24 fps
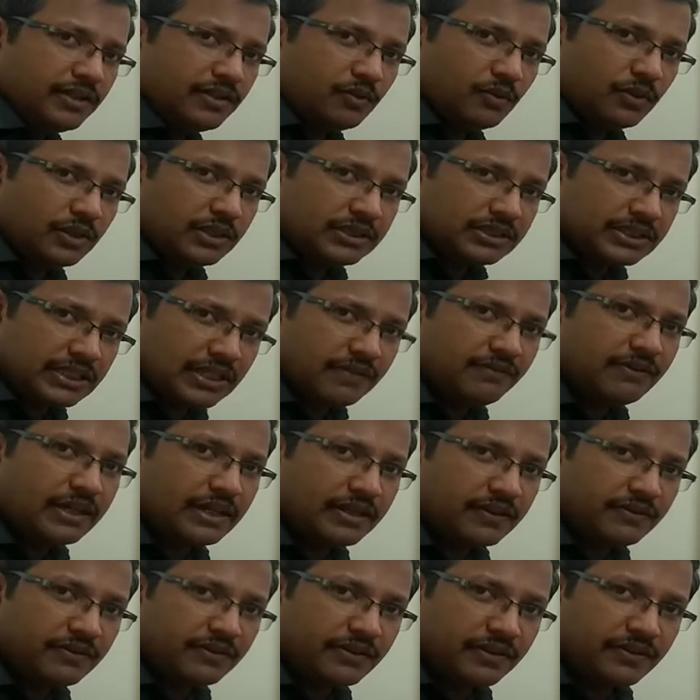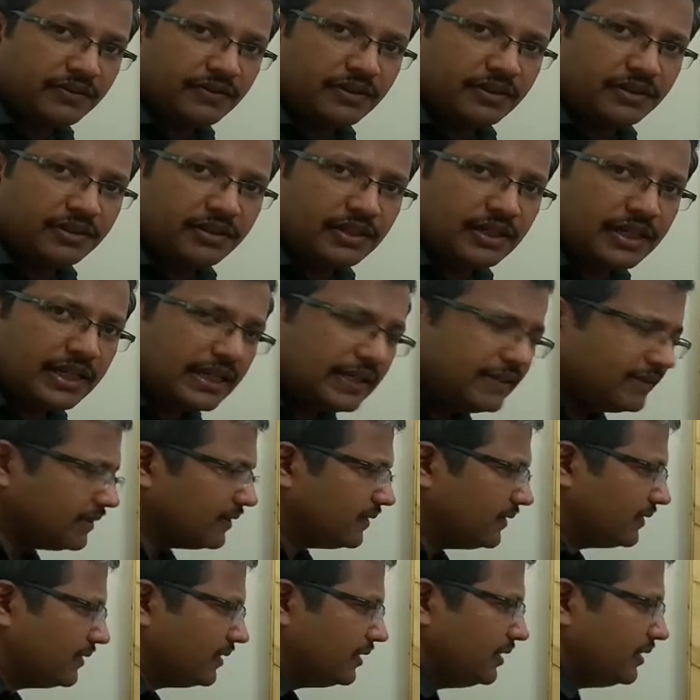only 3 valency is there. As a
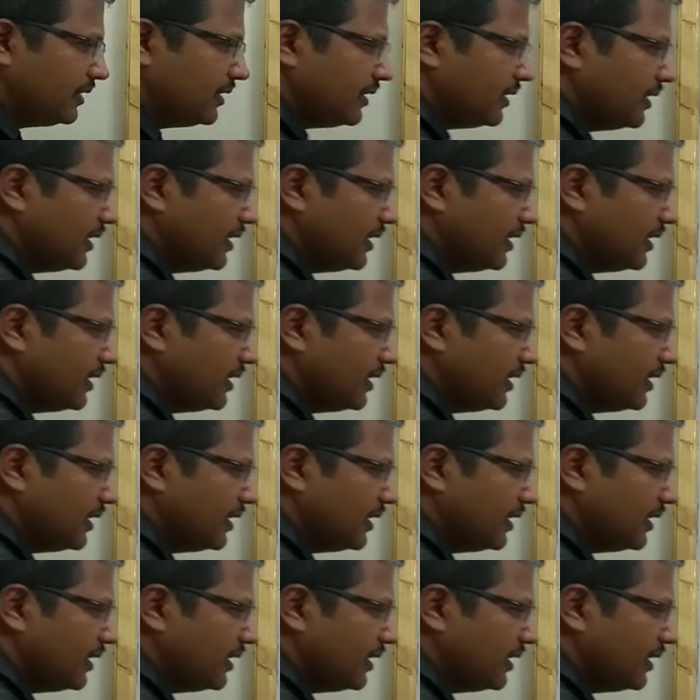result,